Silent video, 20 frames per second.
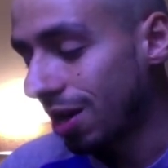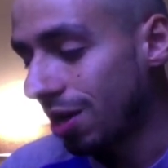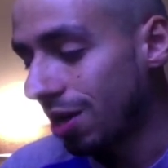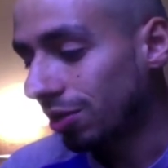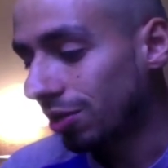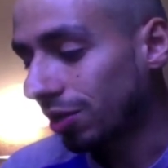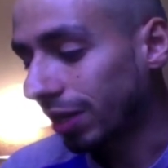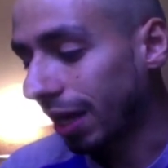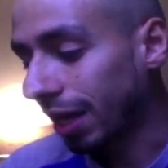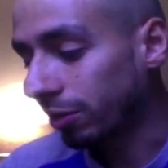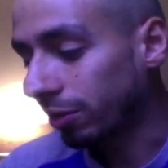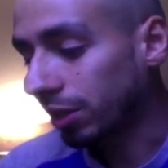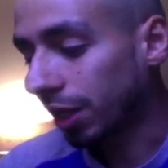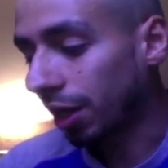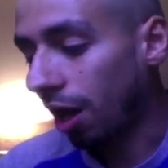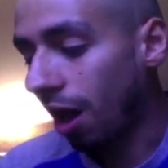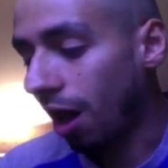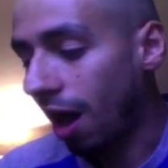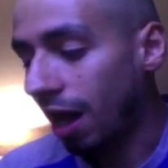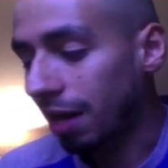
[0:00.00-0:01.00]
So now it's
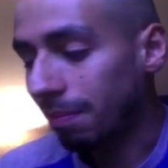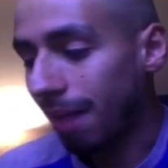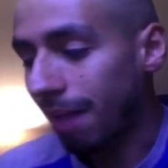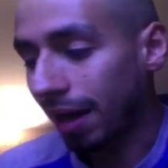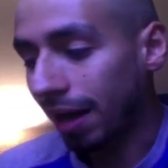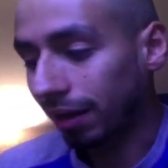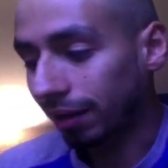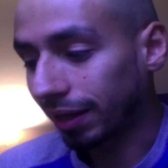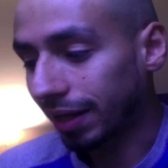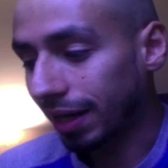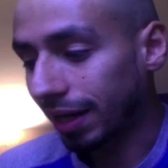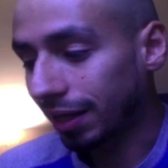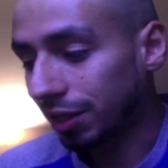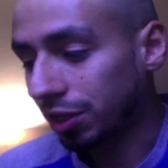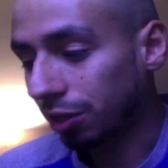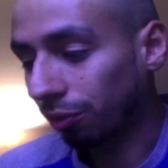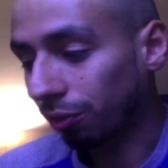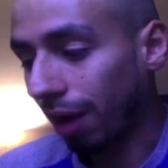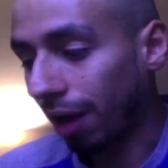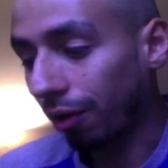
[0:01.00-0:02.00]
going to automatically get
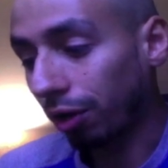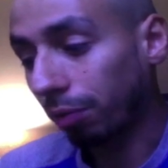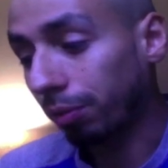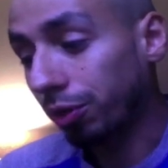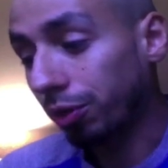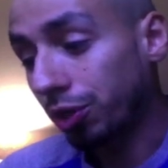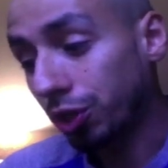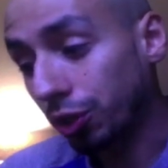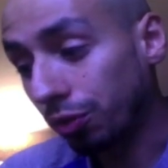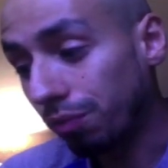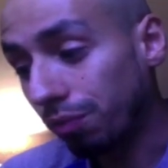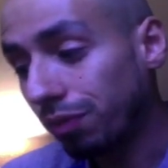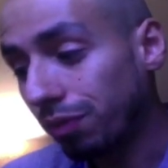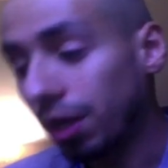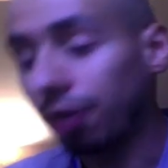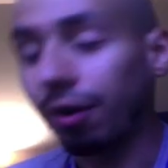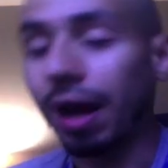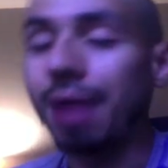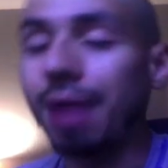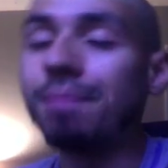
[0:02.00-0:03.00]
into round number 2.
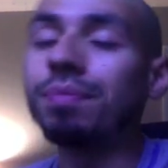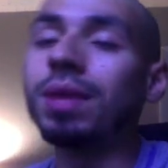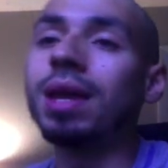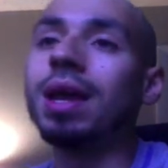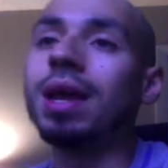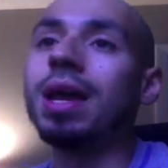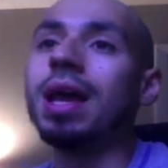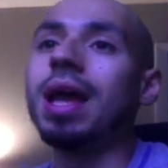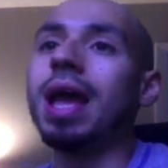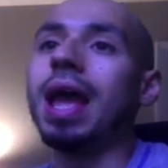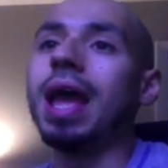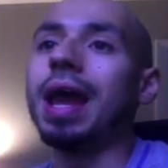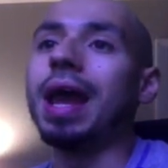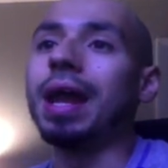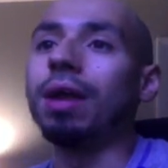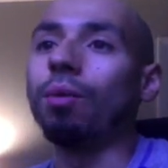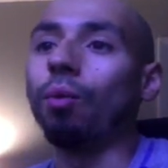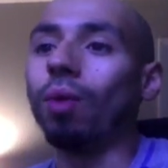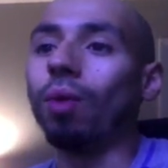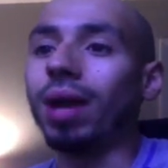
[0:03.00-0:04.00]
All right,
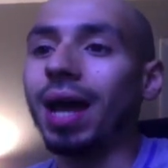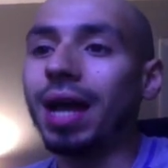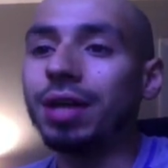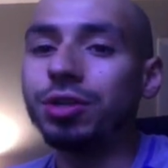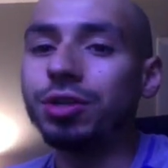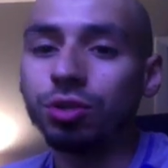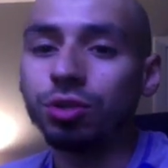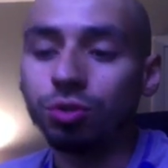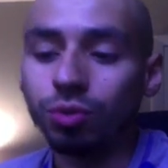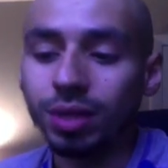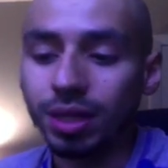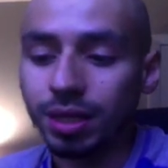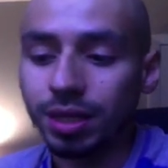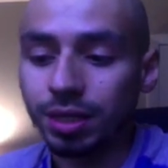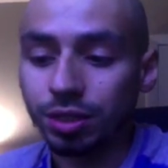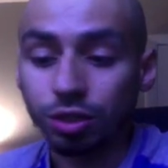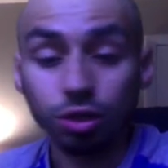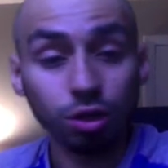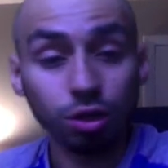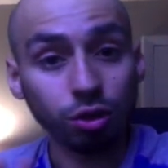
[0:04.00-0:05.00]
and what I do
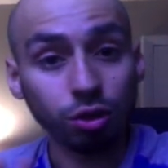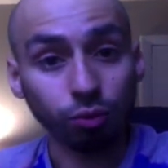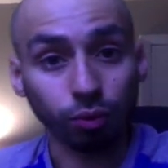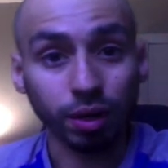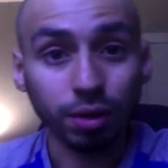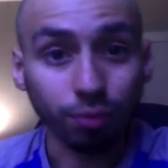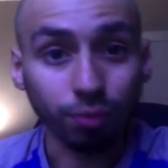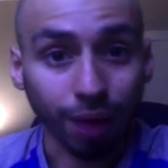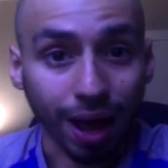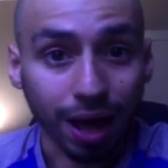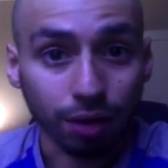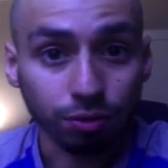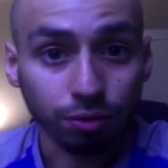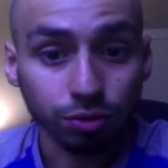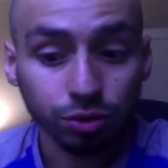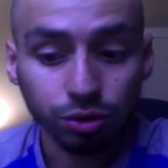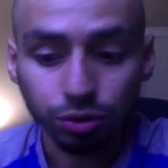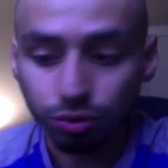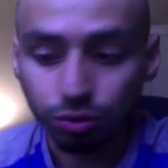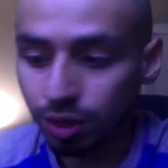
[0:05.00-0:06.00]
is 3
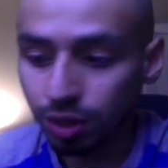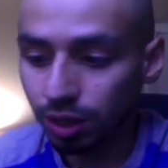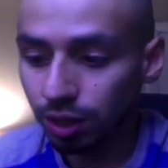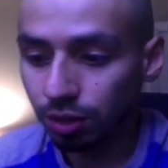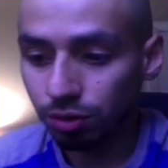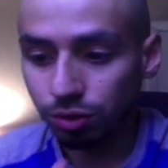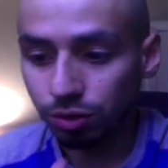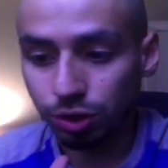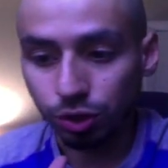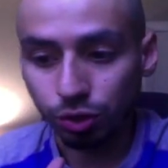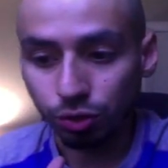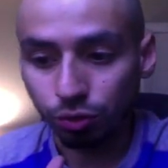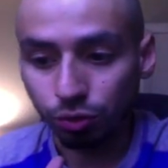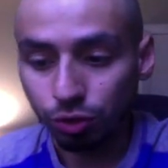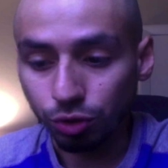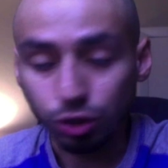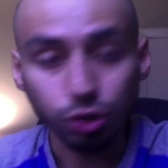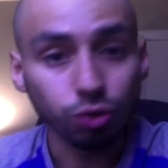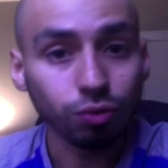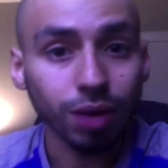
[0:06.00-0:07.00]
rounds. You can either do
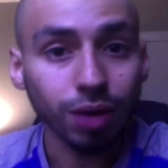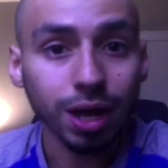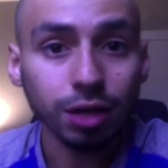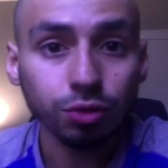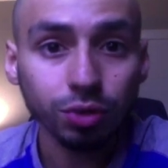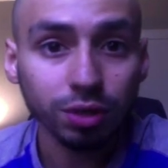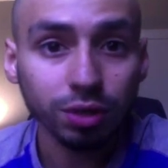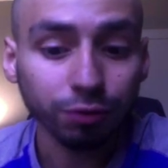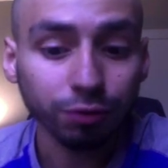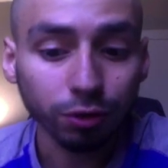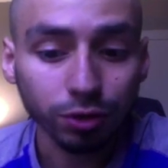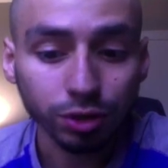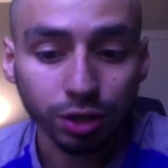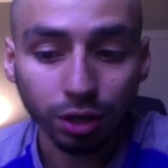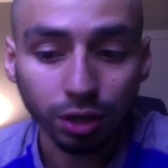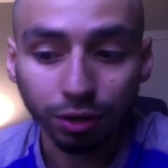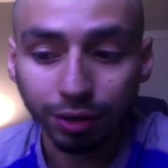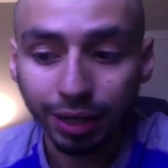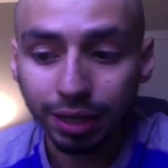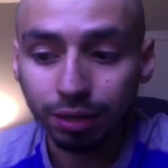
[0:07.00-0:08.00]
2 rounds when you're first
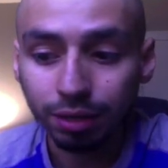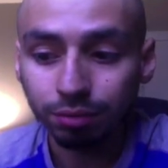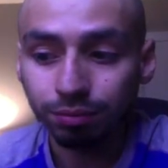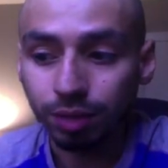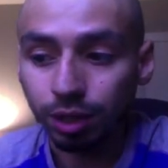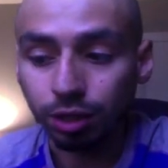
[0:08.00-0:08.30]
starting out.